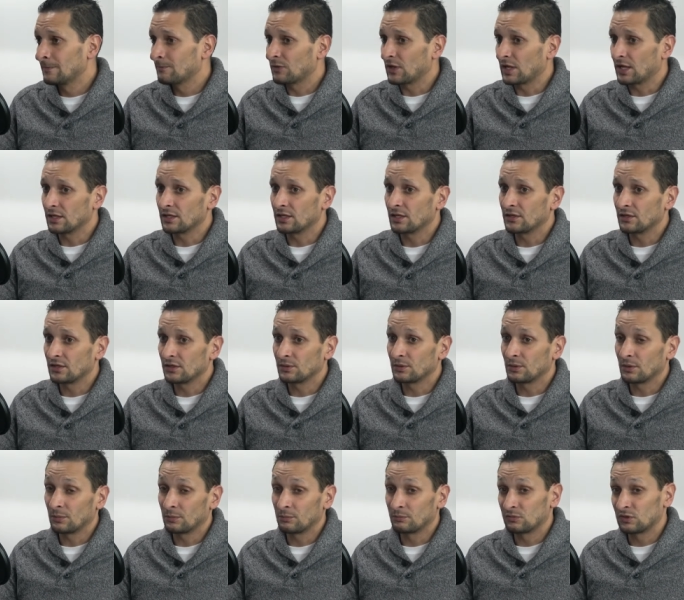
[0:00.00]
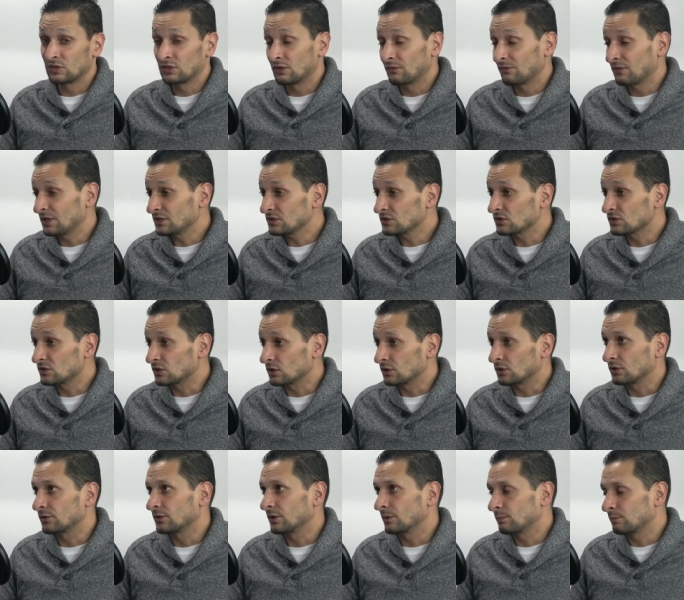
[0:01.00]
And then the defense attorney
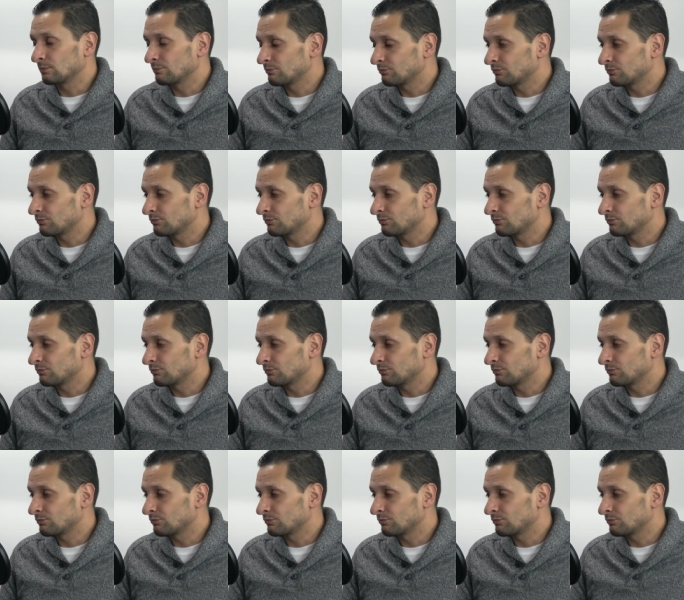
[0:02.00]
or the,